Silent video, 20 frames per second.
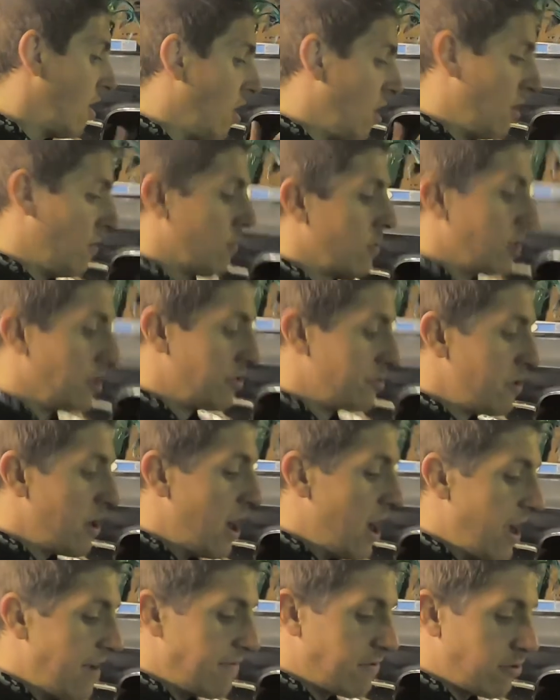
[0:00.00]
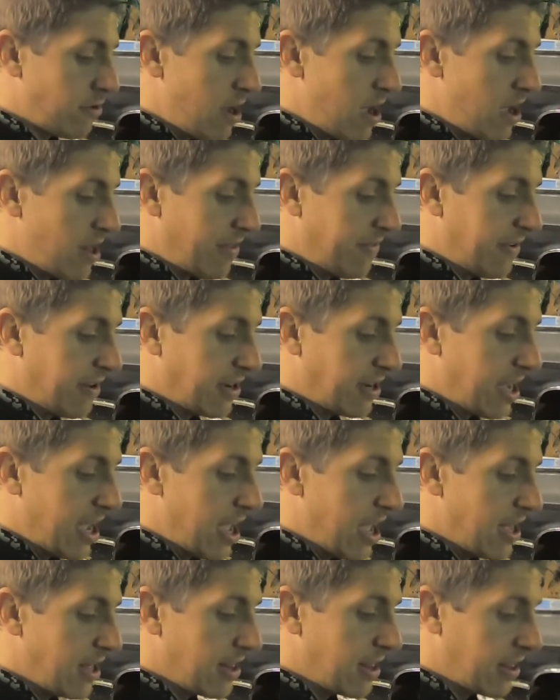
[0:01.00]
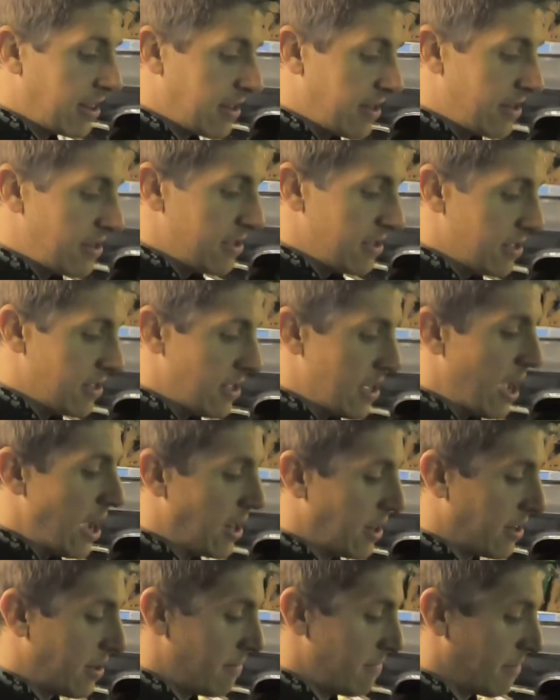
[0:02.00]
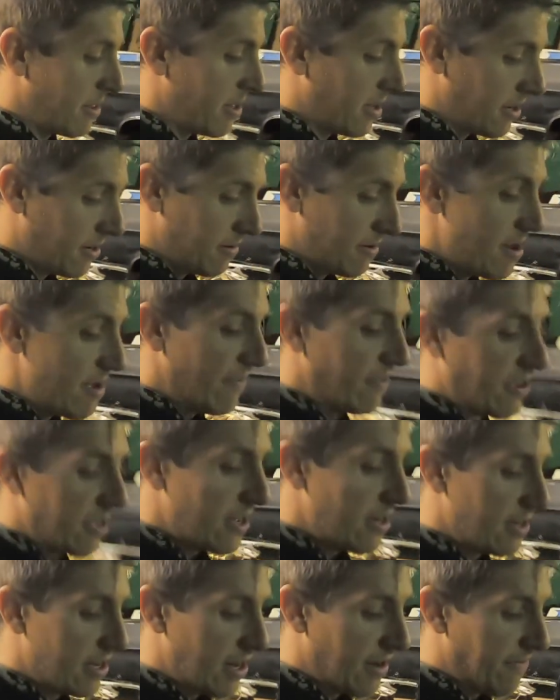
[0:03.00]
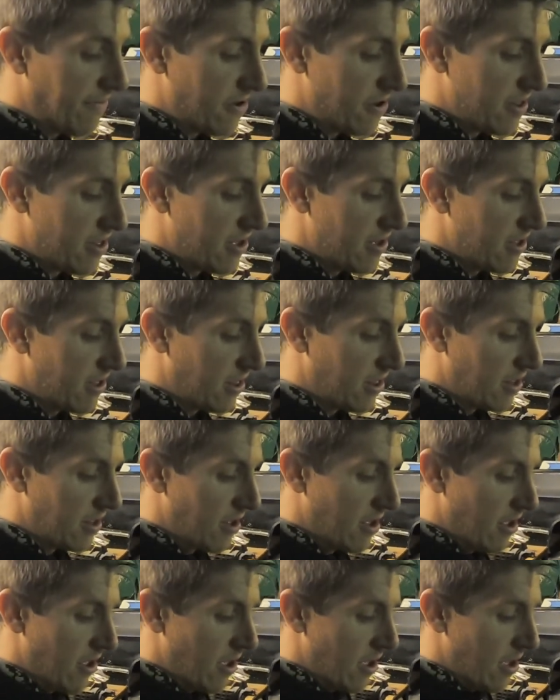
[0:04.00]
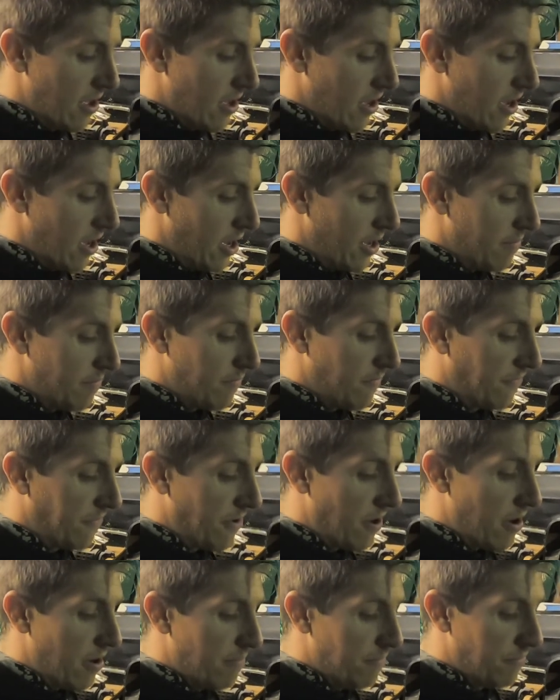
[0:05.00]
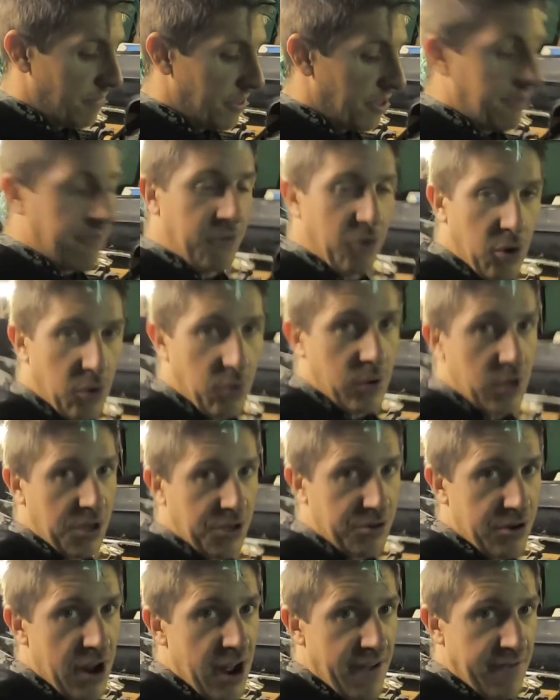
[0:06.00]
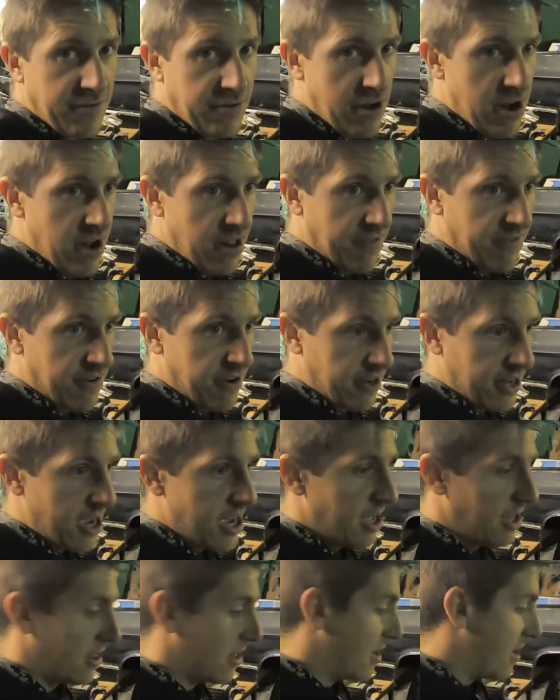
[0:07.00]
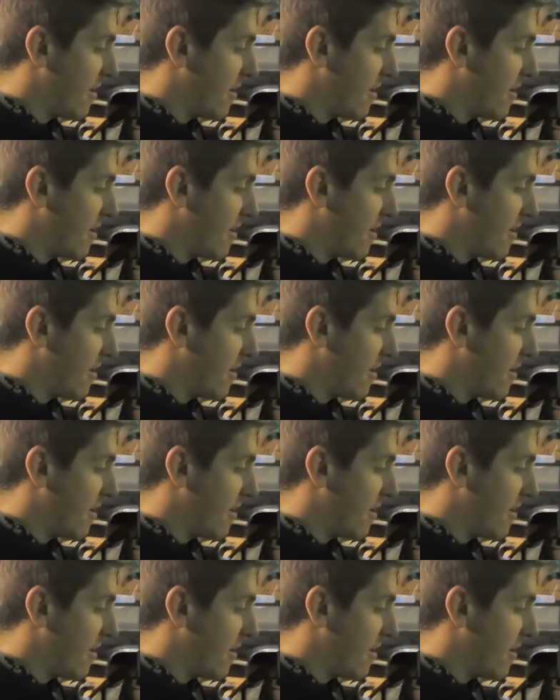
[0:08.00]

all-wheel drive transfer case has some significant differences from the four-wheel drive transfer case.